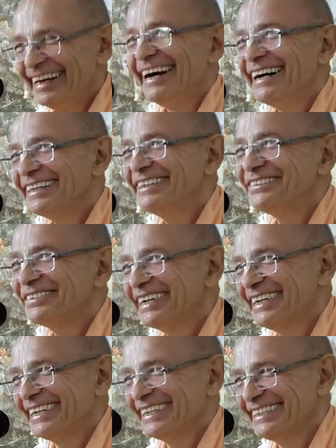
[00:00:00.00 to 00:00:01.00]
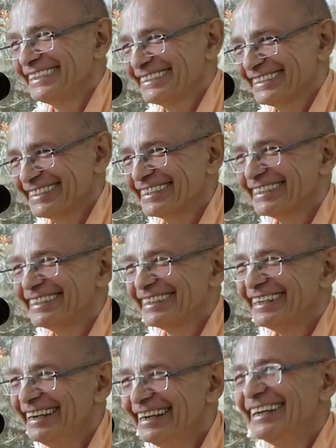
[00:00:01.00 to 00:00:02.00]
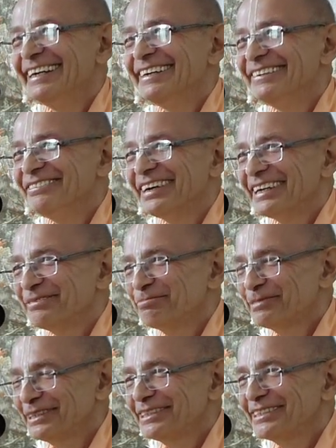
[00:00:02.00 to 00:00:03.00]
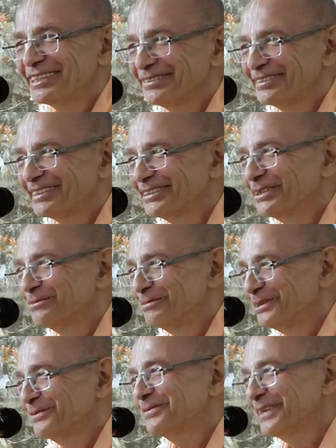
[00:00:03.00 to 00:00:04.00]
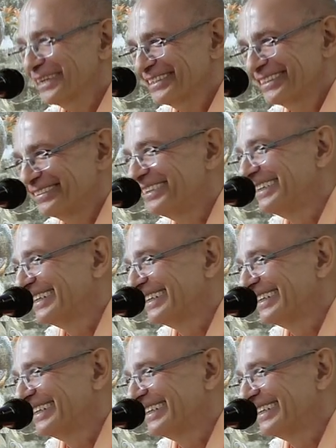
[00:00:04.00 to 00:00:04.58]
Otherwise, my preaching will not be effective.